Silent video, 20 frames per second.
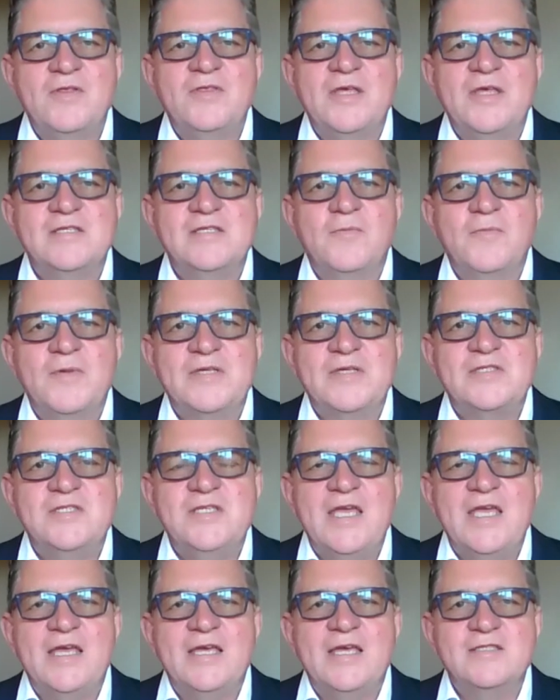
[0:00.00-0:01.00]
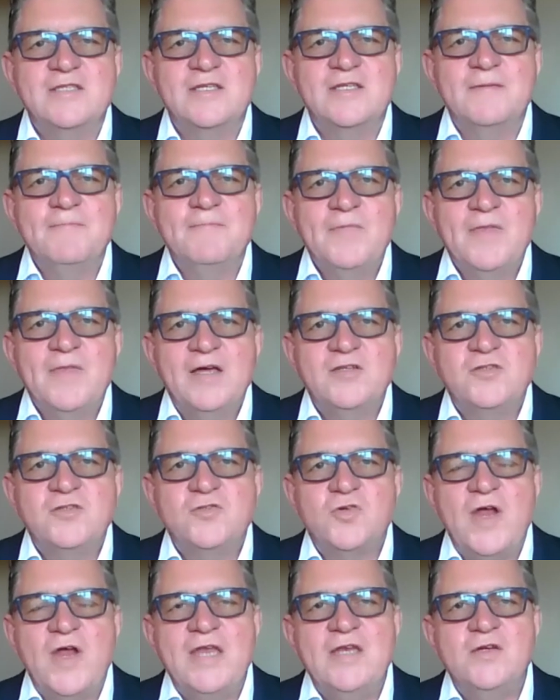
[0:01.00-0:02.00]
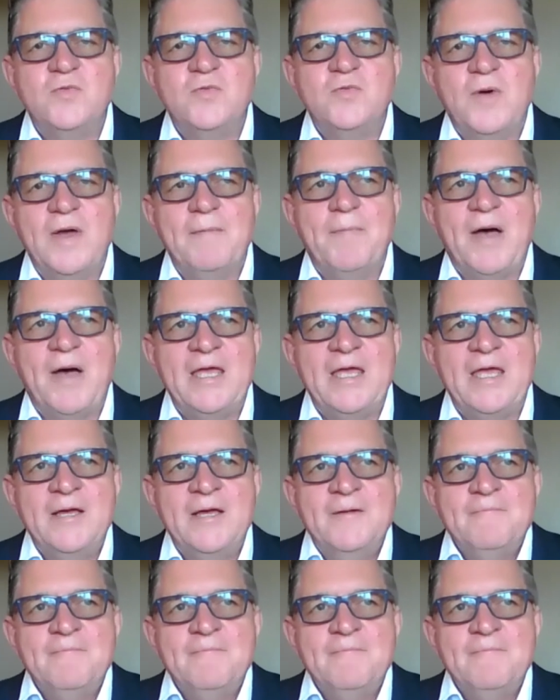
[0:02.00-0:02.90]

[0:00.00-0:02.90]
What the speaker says: things that we're seeing is a trend whereby,